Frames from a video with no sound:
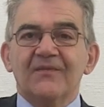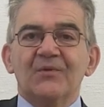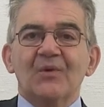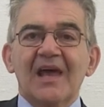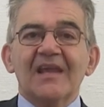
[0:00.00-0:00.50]

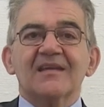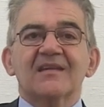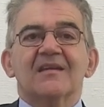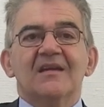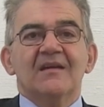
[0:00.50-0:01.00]
If you
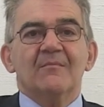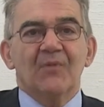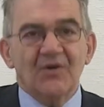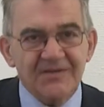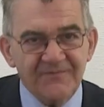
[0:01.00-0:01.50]
like
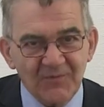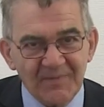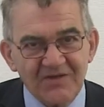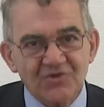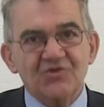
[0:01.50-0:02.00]
more
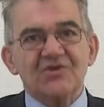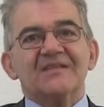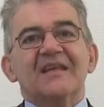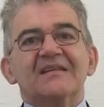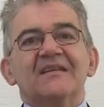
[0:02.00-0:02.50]
information
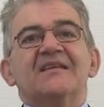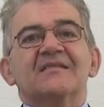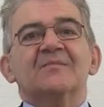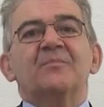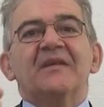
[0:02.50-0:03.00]
just like
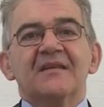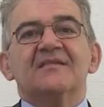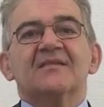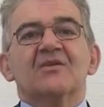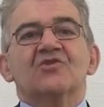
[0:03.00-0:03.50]
this,
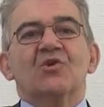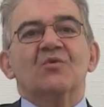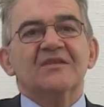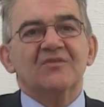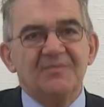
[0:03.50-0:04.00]
please
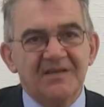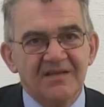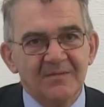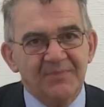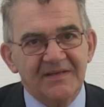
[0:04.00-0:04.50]
show it to me.